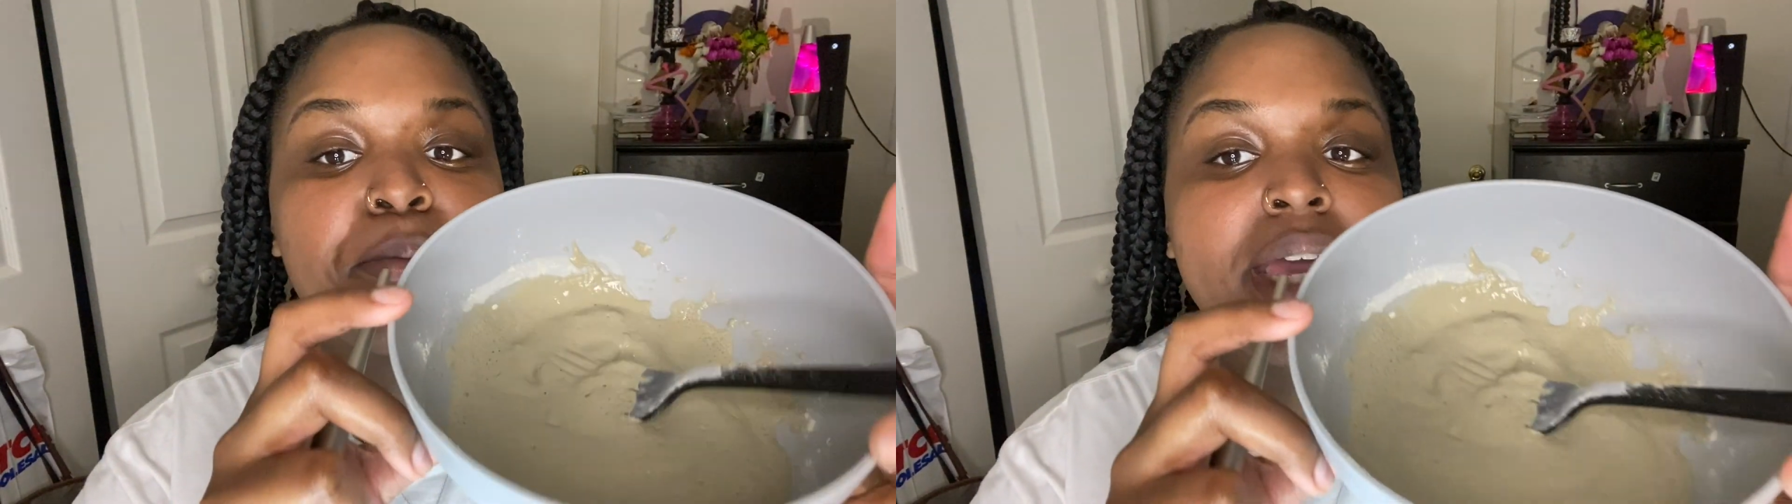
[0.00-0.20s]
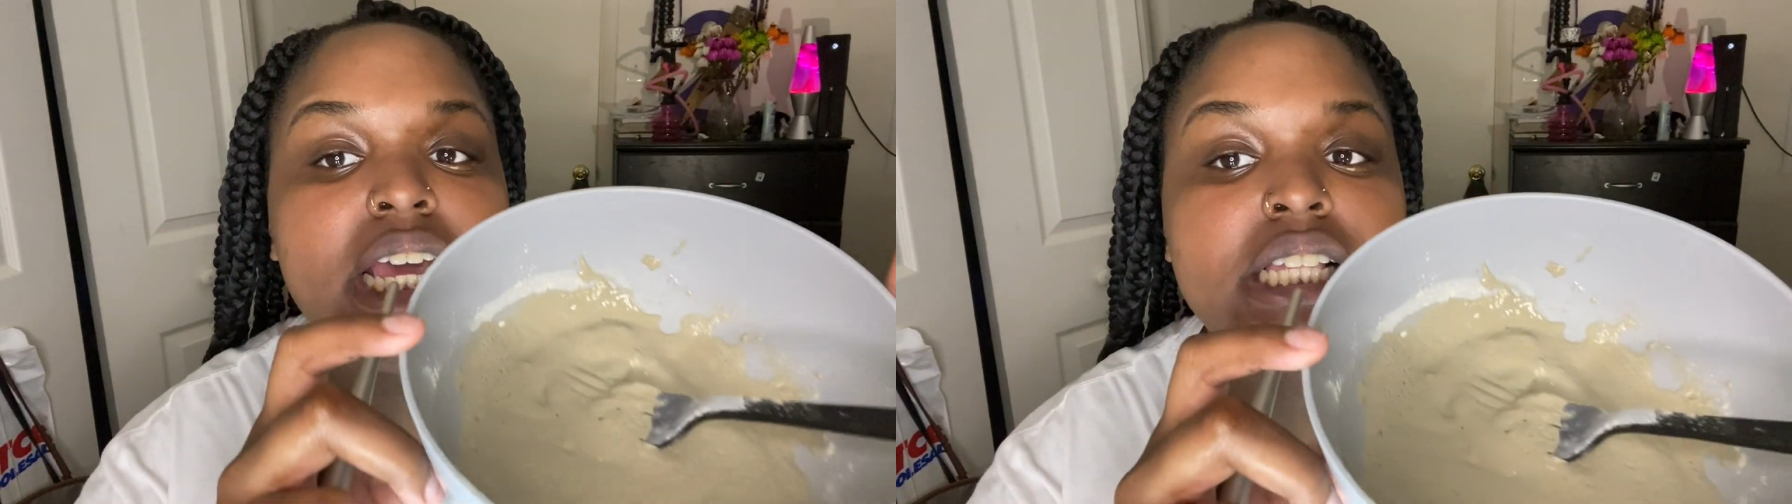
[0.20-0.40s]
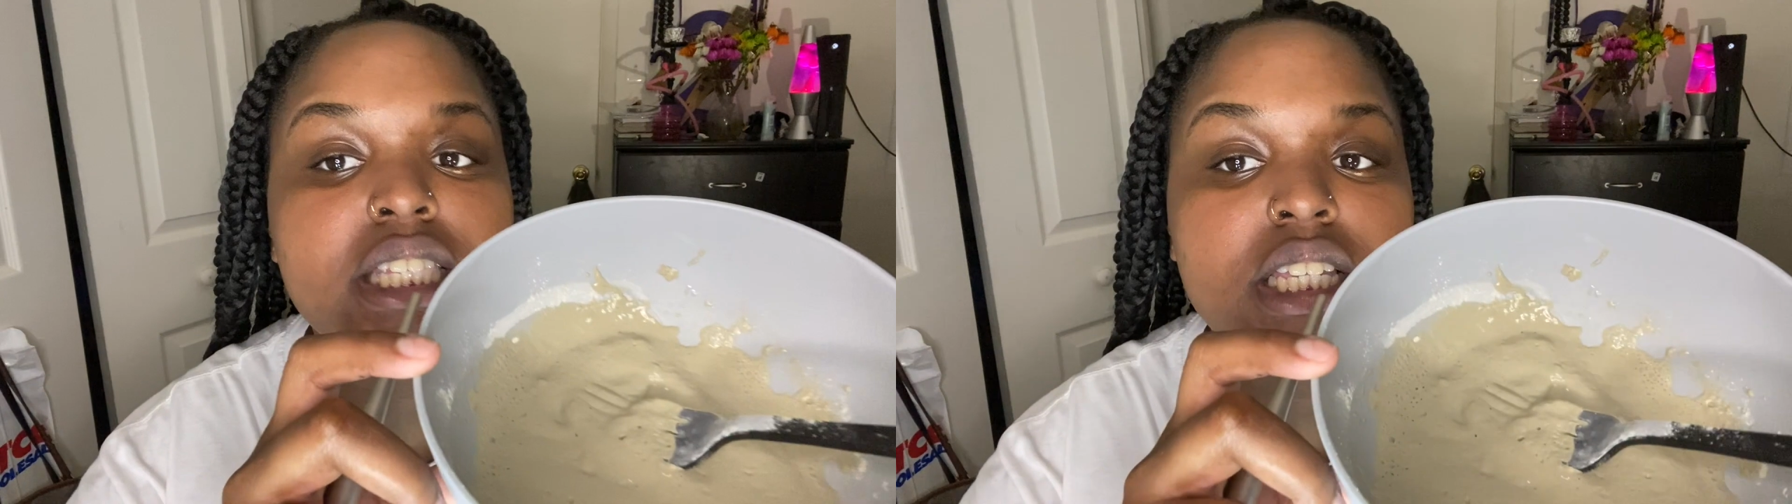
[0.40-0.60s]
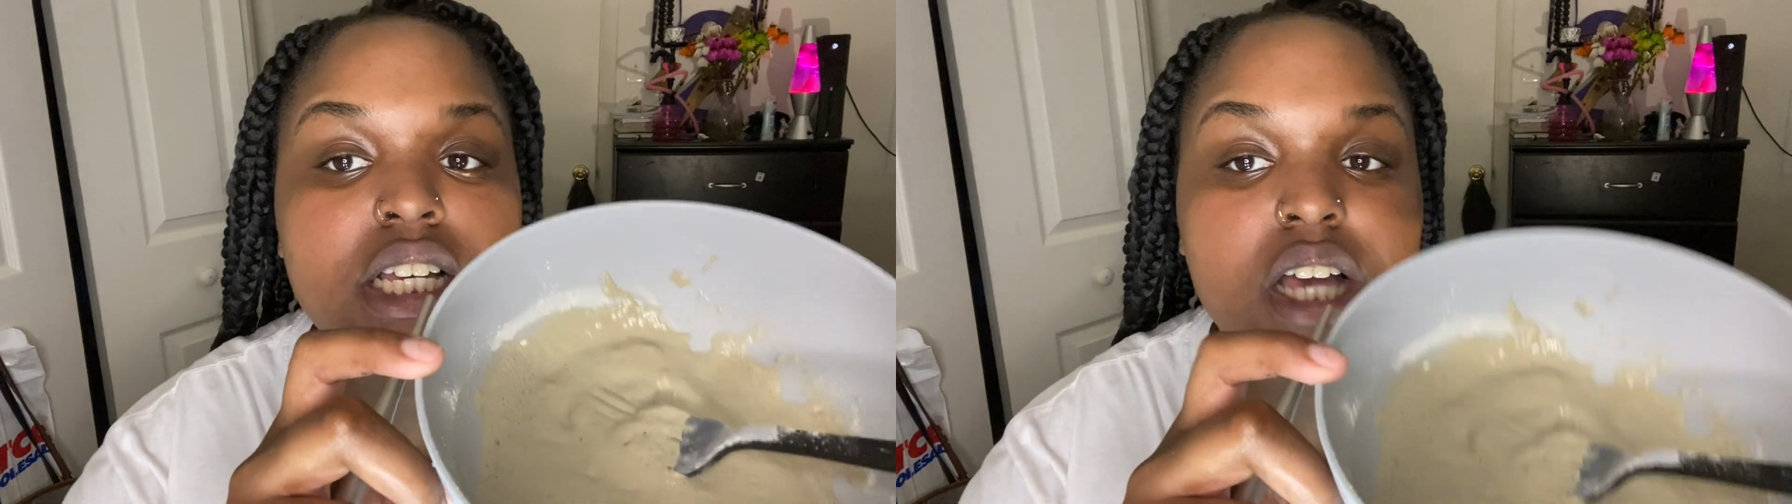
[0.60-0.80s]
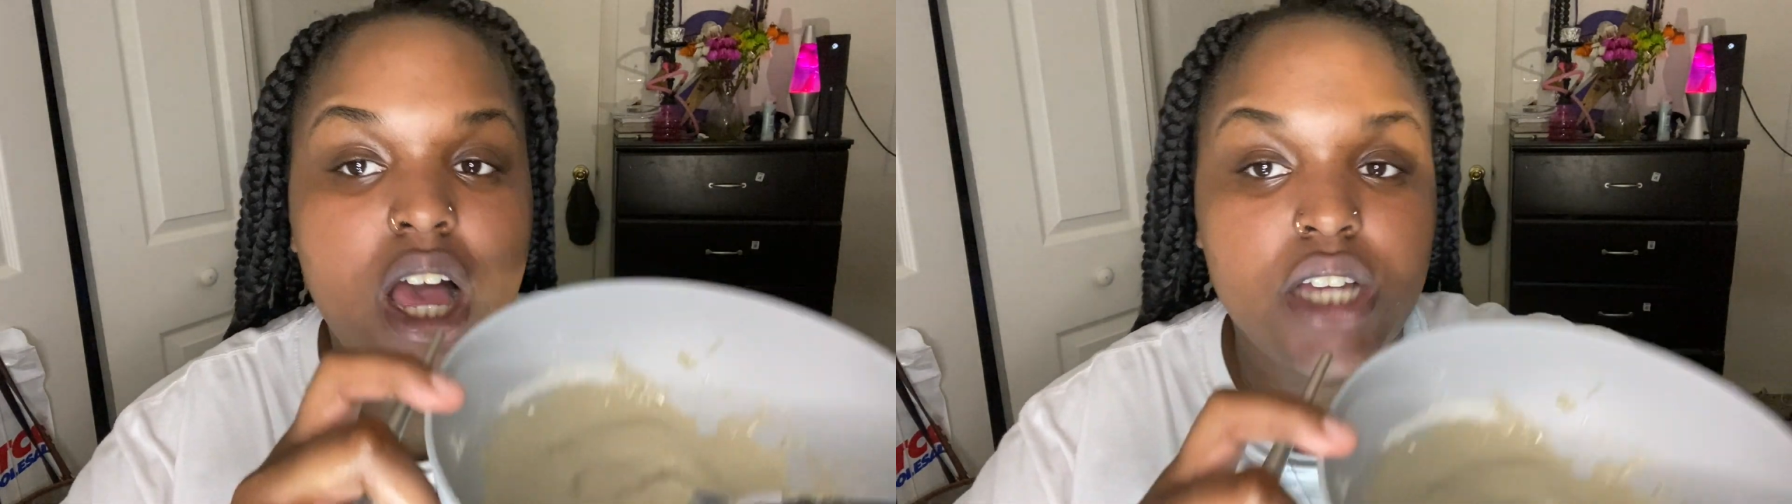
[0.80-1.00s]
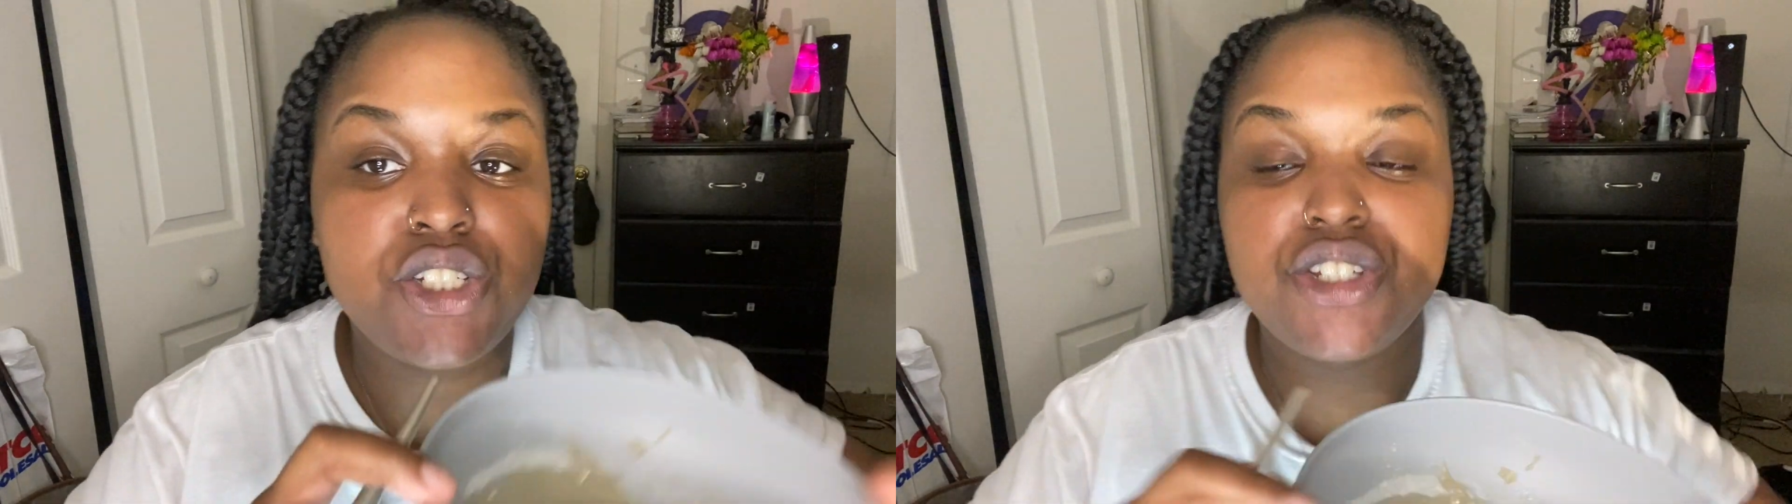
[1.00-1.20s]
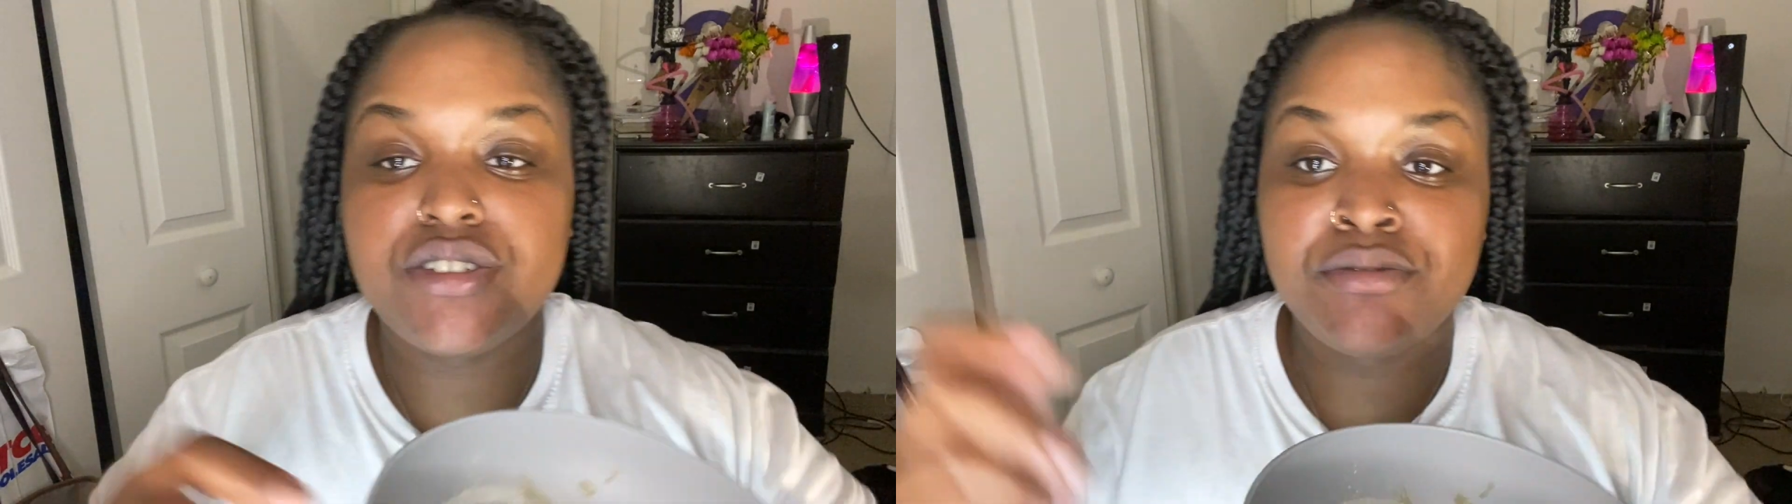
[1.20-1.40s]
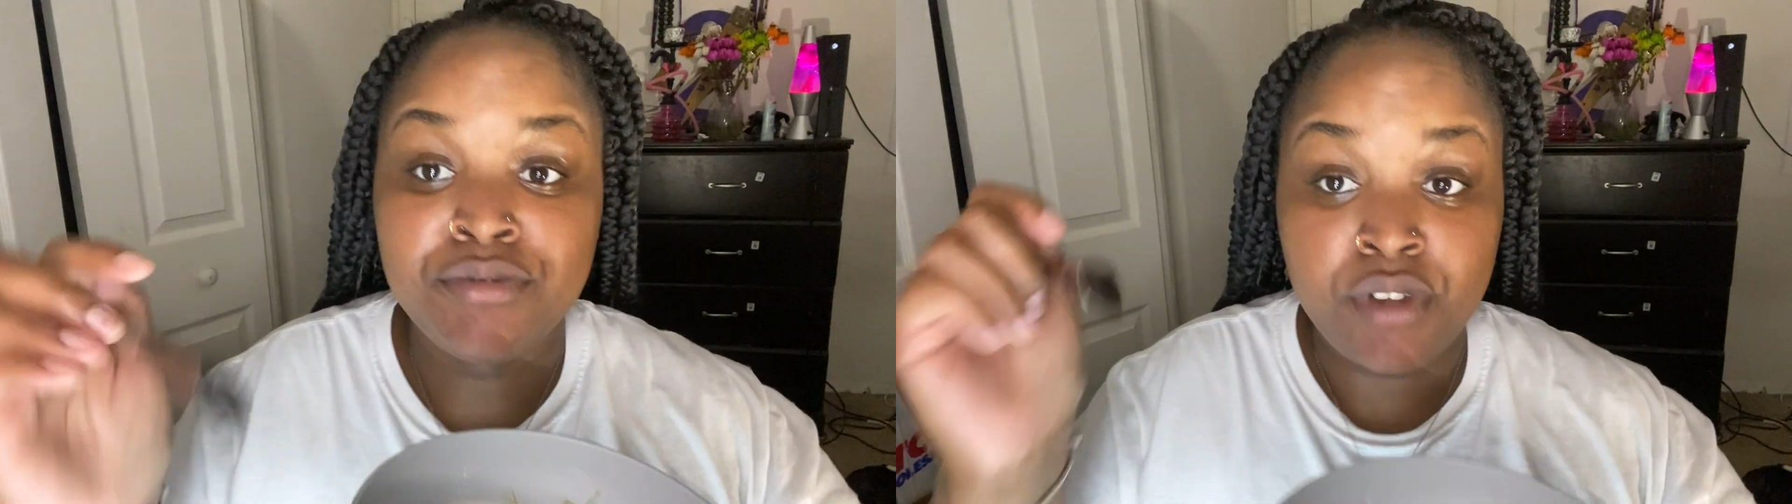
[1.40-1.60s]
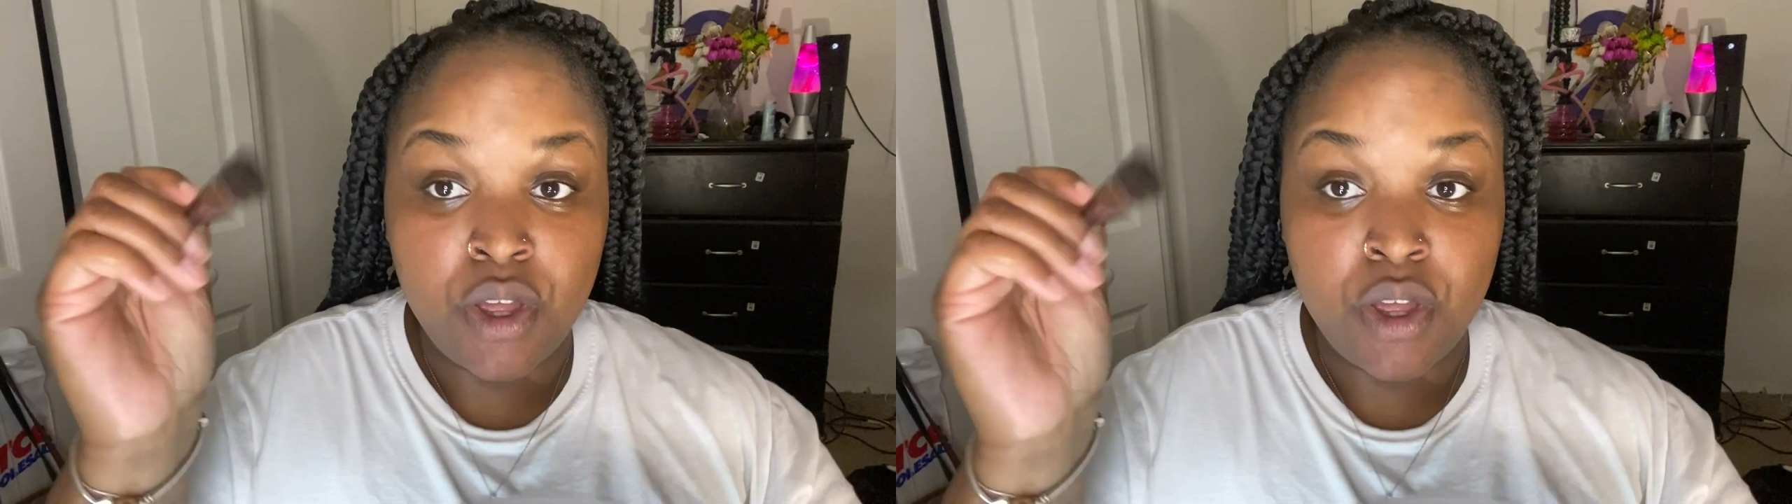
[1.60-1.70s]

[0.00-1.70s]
paste concoction,